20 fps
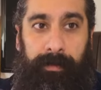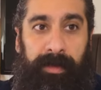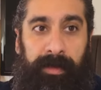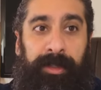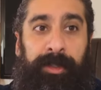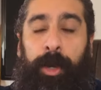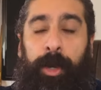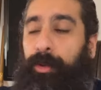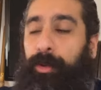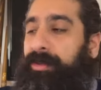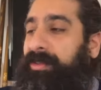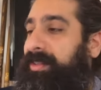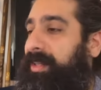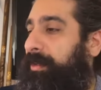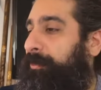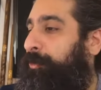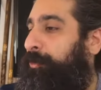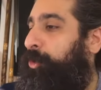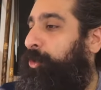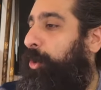
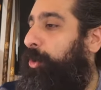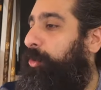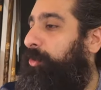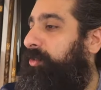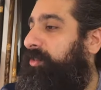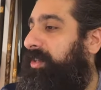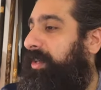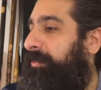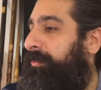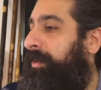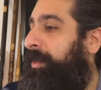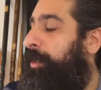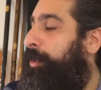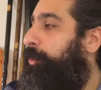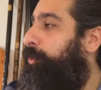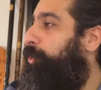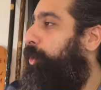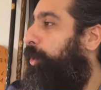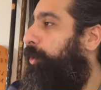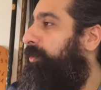Yes. Joseph.
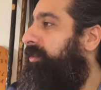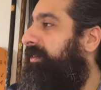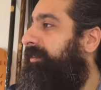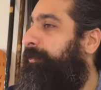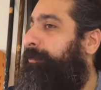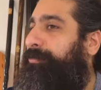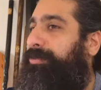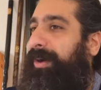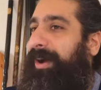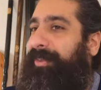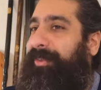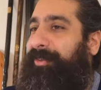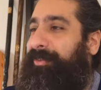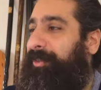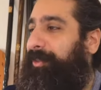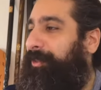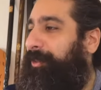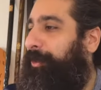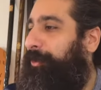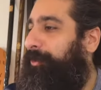Joseph's brothers
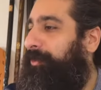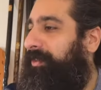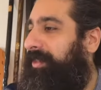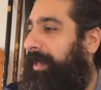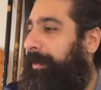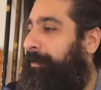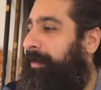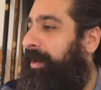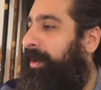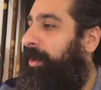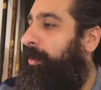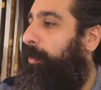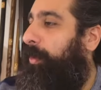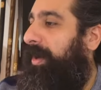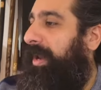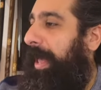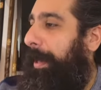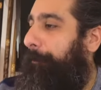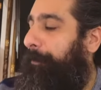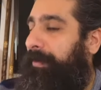accused him.
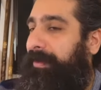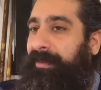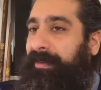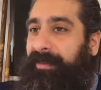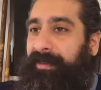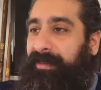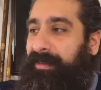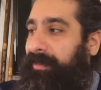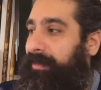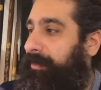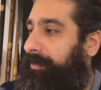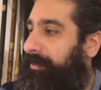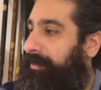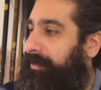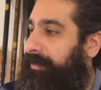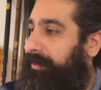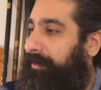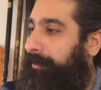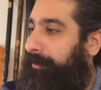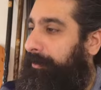What happened?
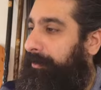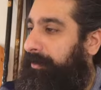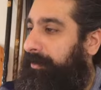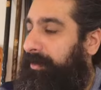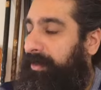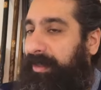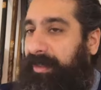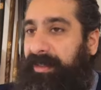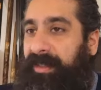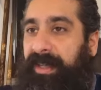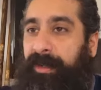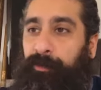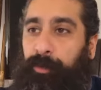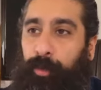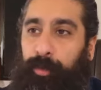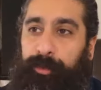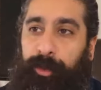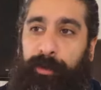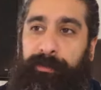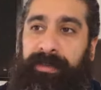He
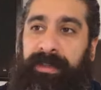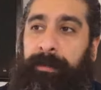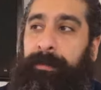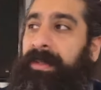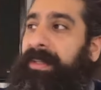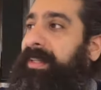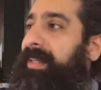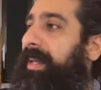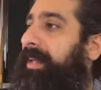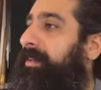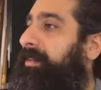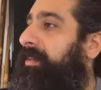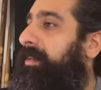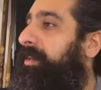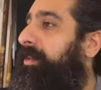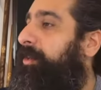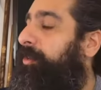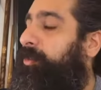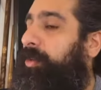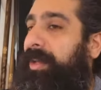ruled over them in the end.
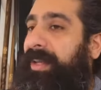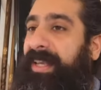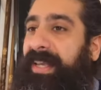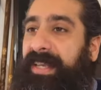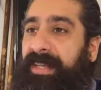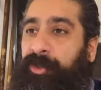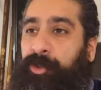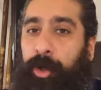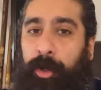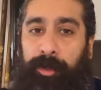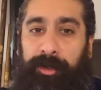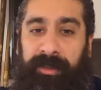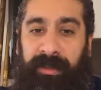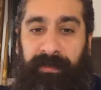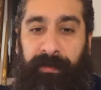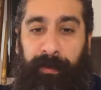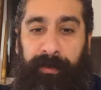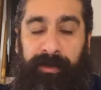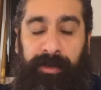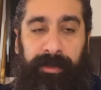So
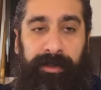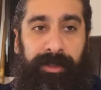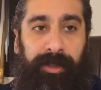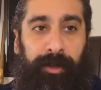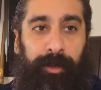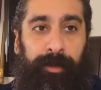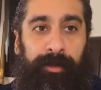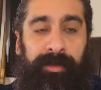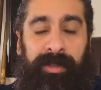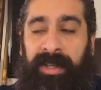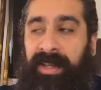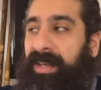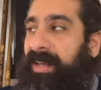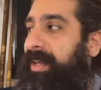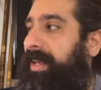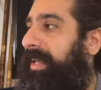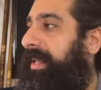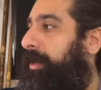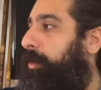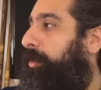Joseph was accused.
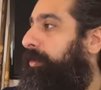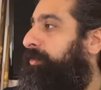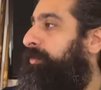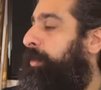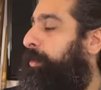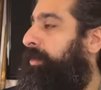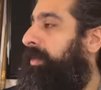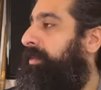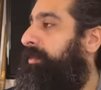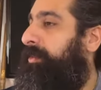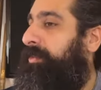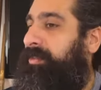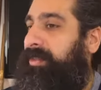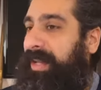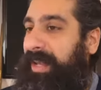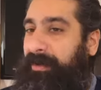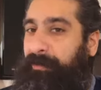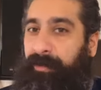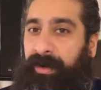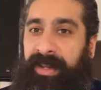He got sold into
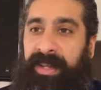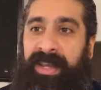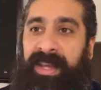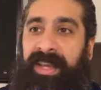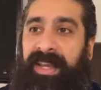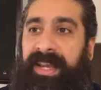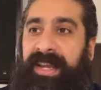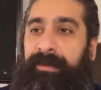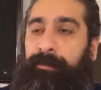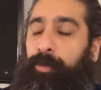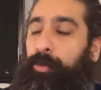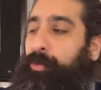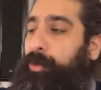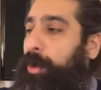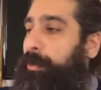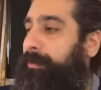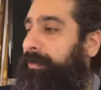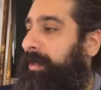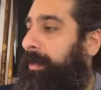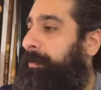slavery. He ruled
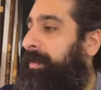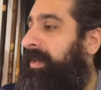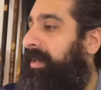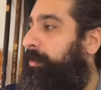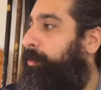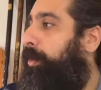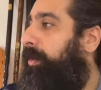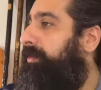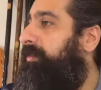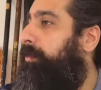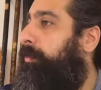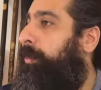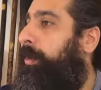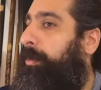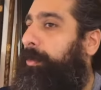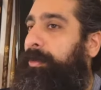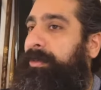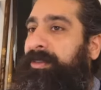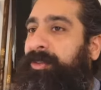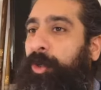over them.
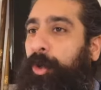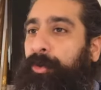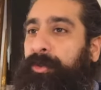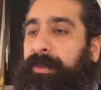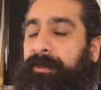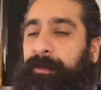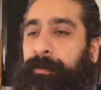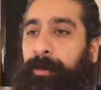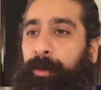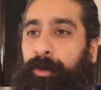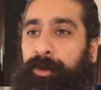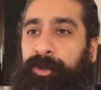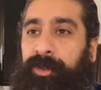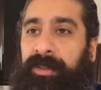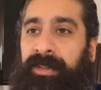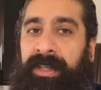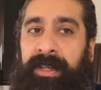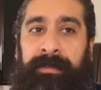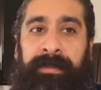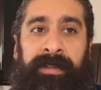What was Joseph's
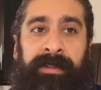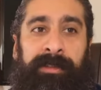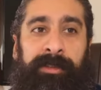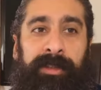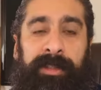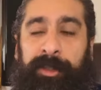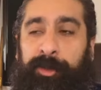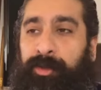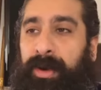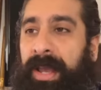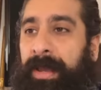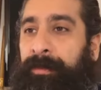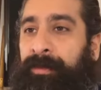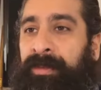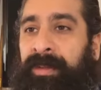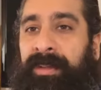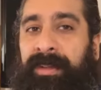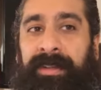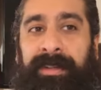portion given to the tribes?